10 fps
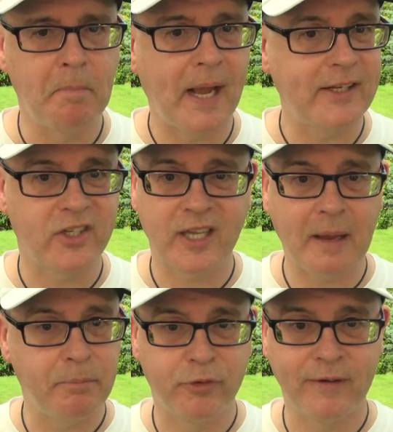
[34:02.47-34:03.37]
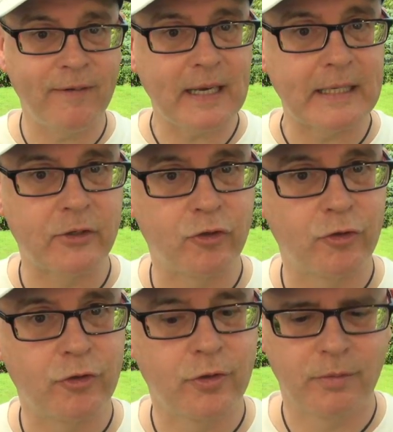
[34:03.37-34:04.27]
might say
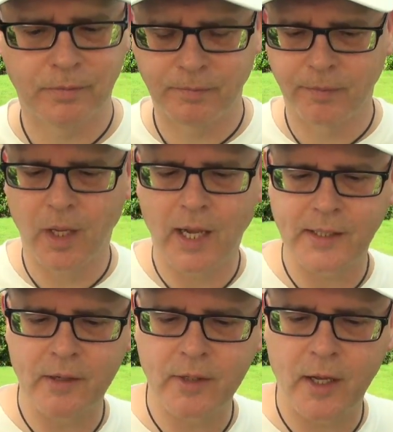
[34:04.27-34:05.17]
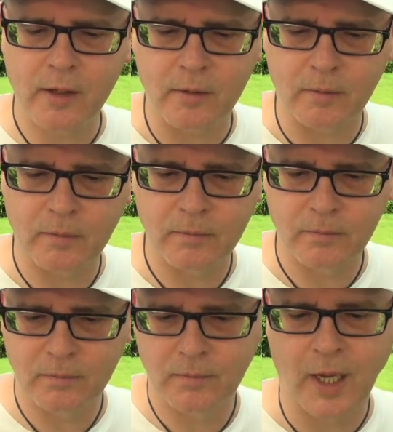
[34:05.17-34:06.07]
privileged. I don't know.
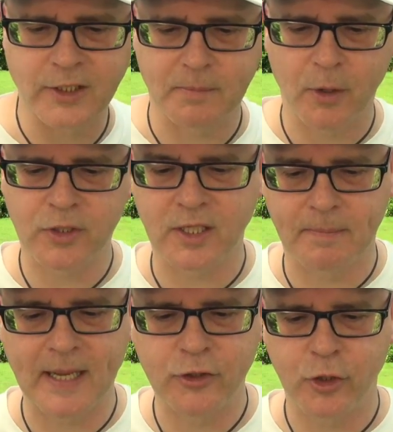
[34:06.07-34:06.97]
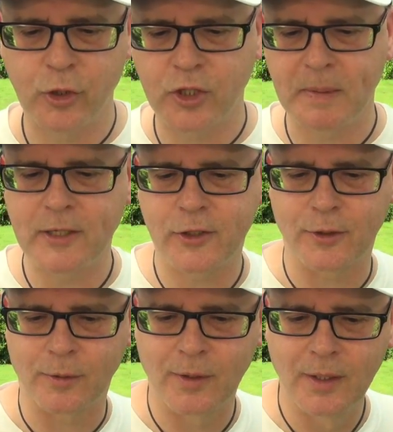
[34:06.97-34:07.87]
I suppose it depends who you speak to.